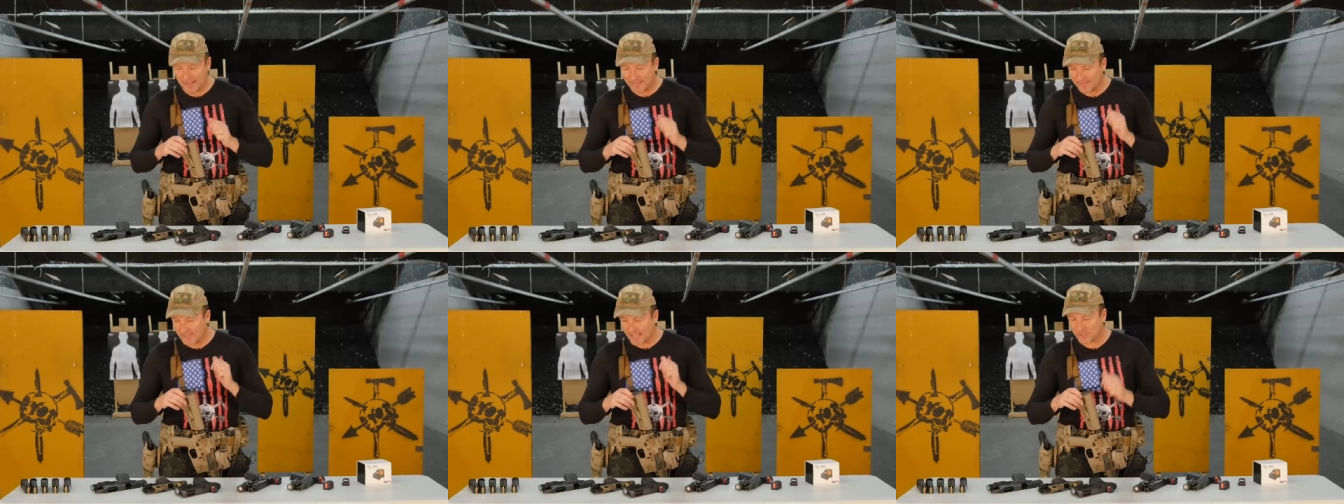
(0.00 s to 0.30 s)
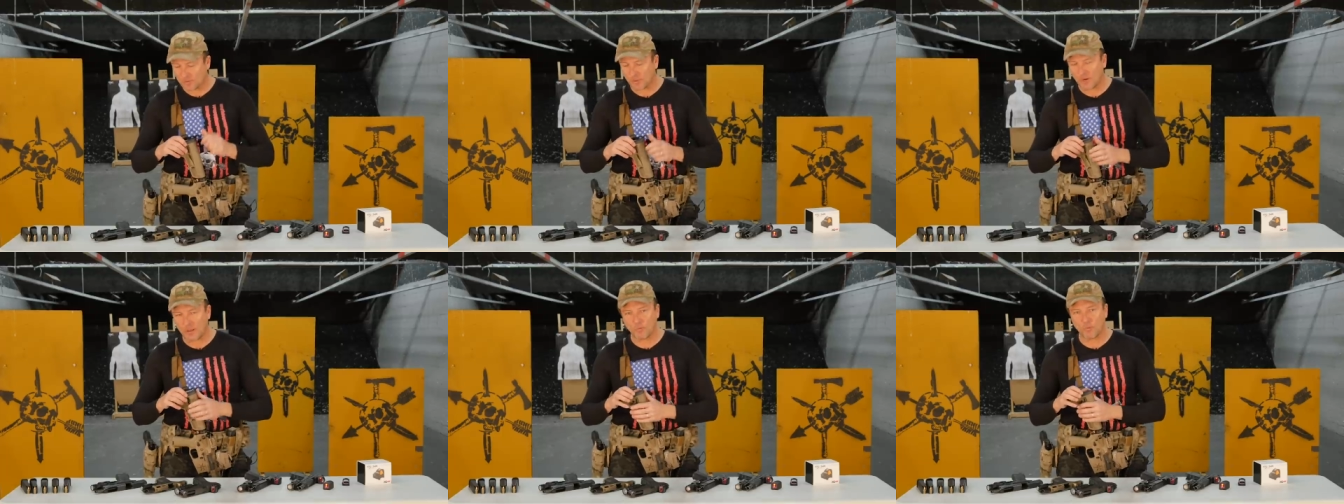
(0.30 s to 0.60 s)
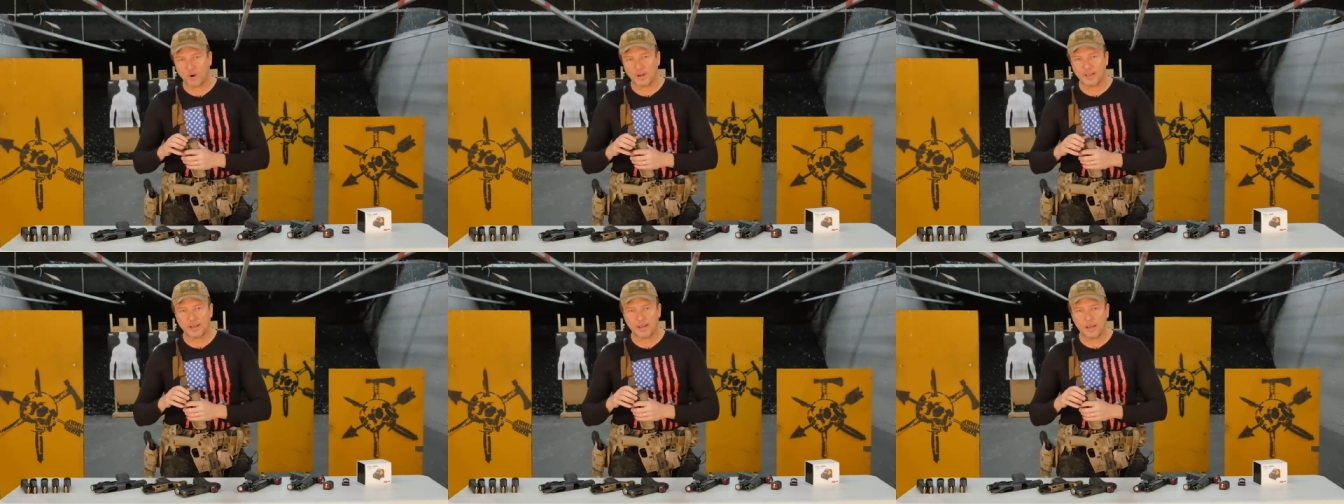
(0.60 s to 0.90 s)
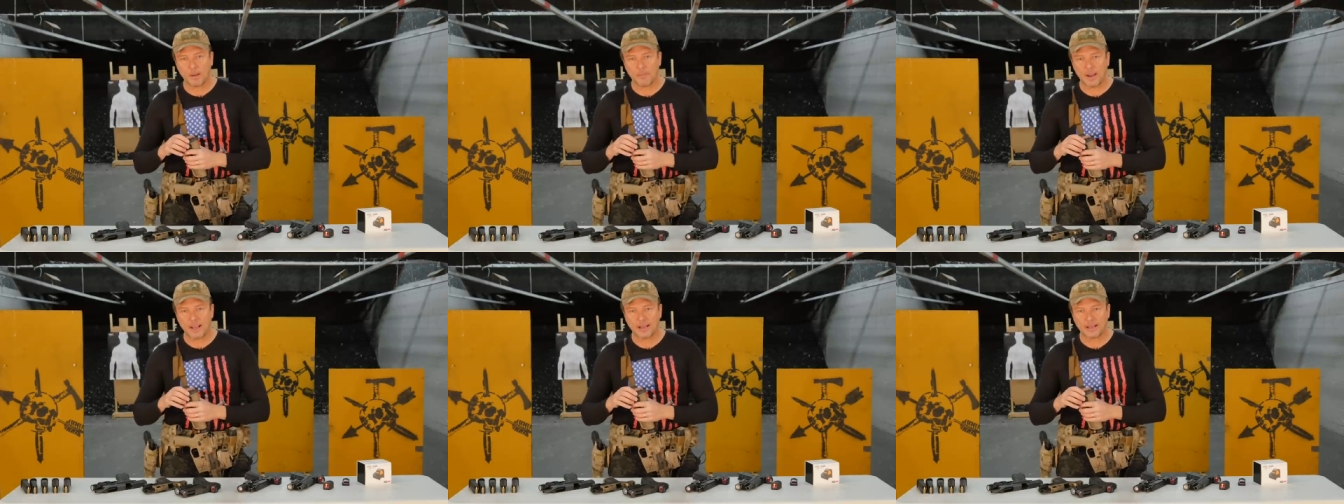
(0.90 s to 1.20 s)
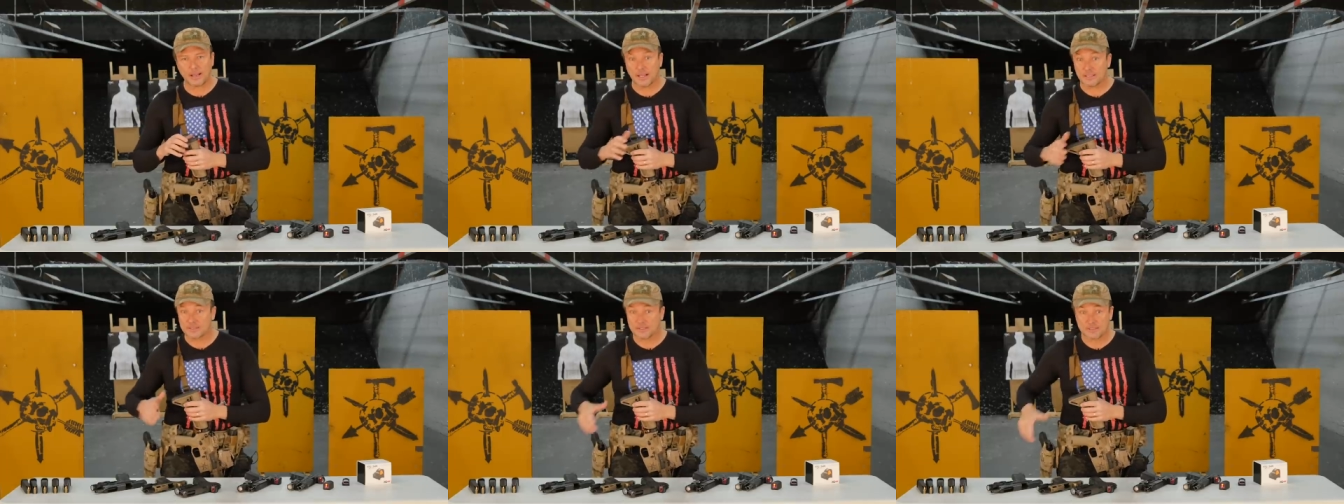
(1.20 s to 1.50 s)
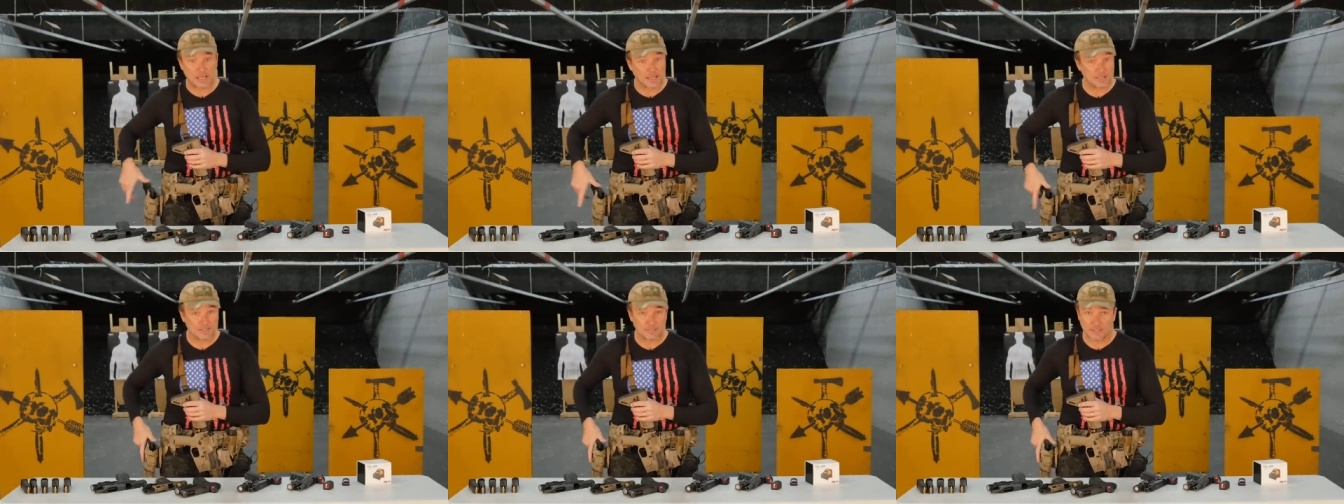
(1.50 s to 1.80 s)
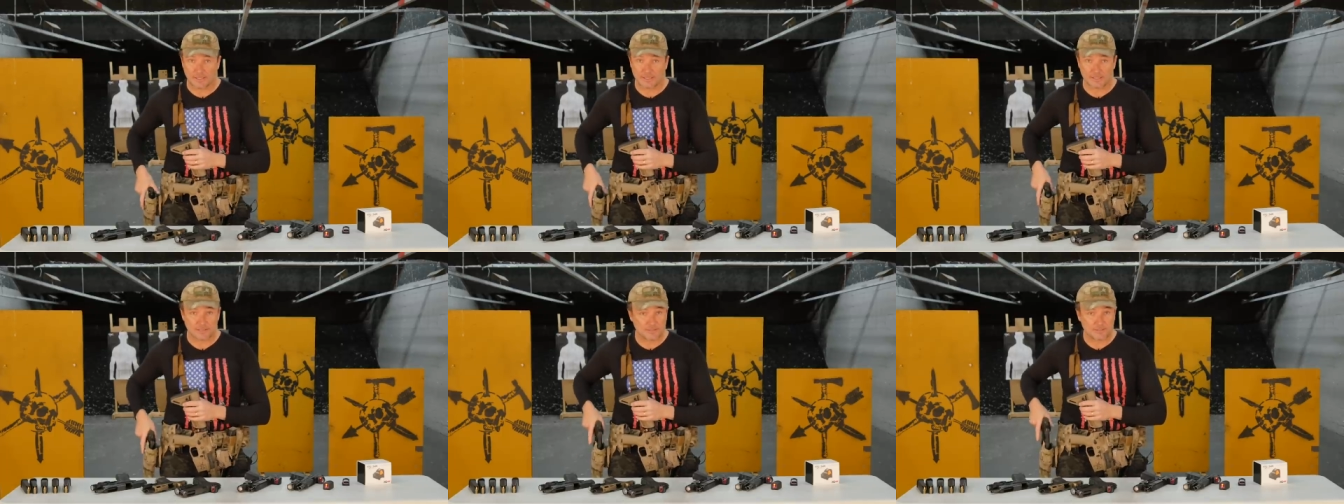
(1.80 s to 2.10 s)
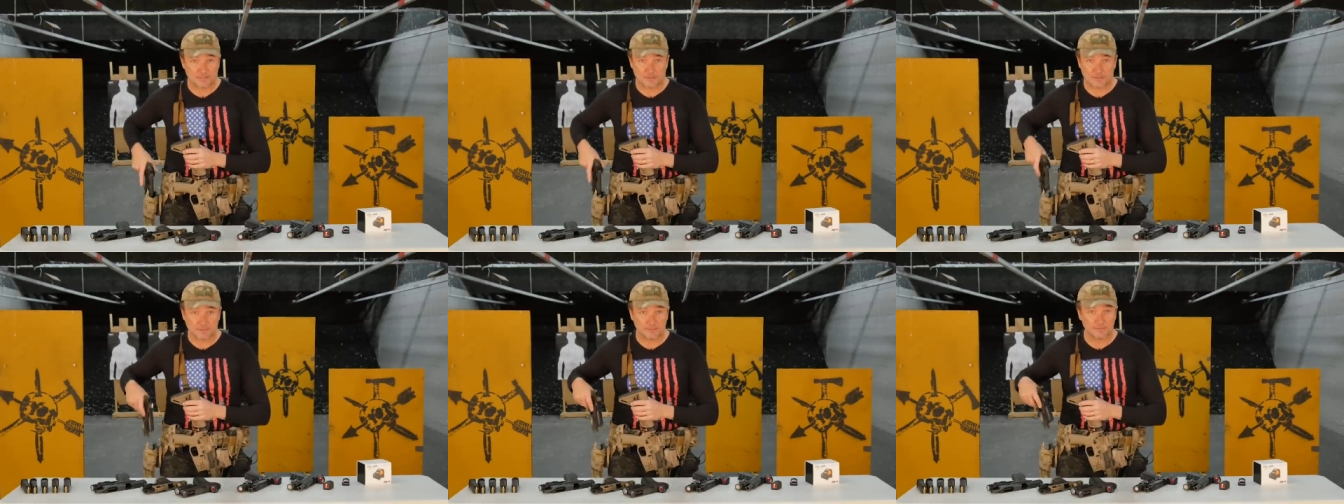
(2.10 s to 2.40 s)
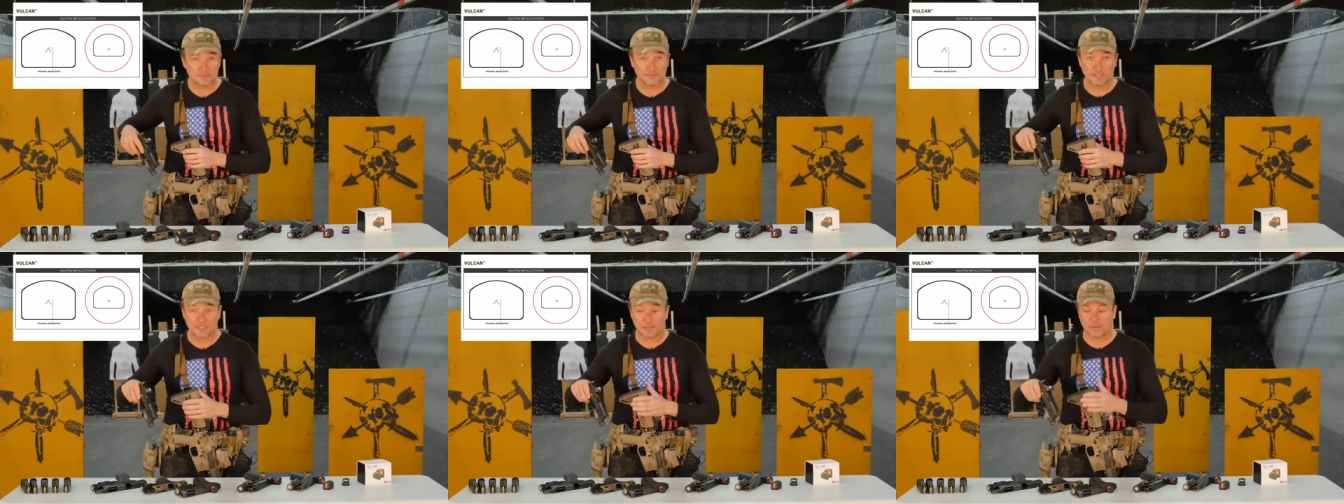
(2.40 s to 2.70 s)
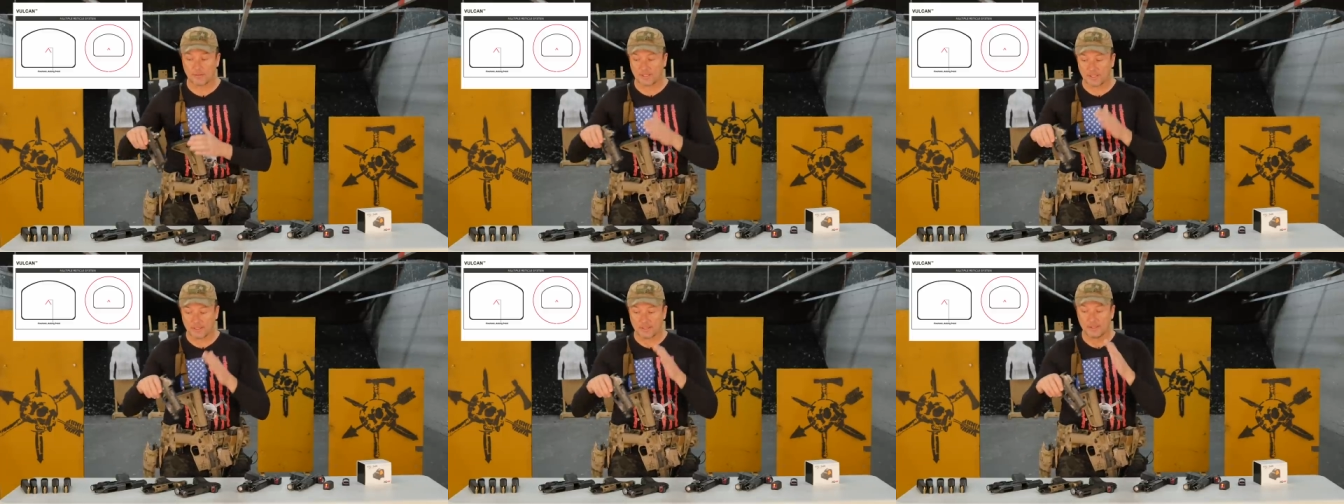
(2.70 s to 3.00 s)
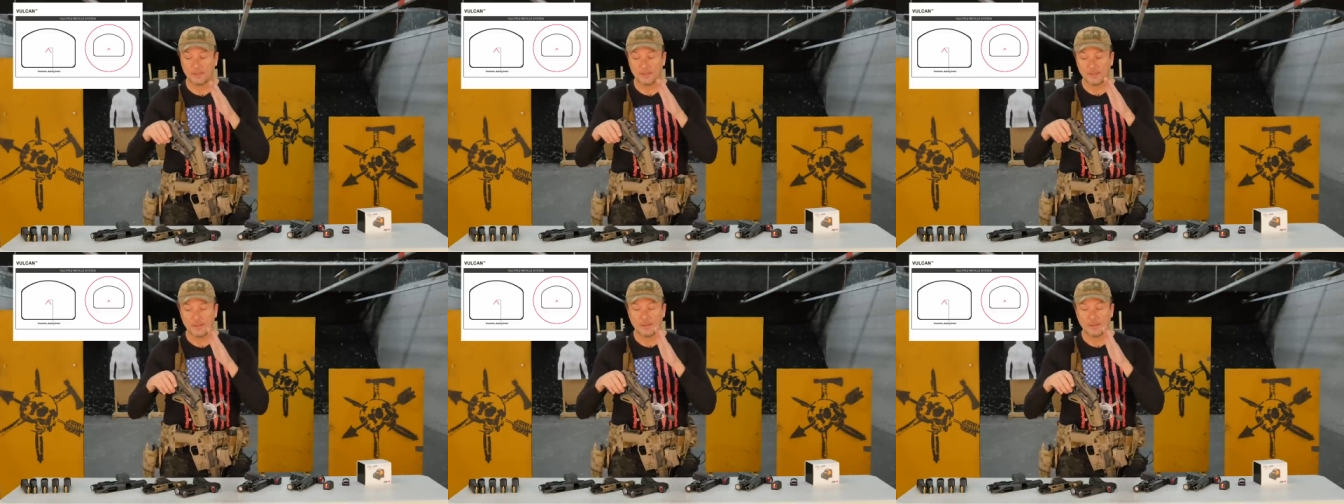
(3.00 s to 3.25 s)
That's what I'm running on my guns. Guys, it's literally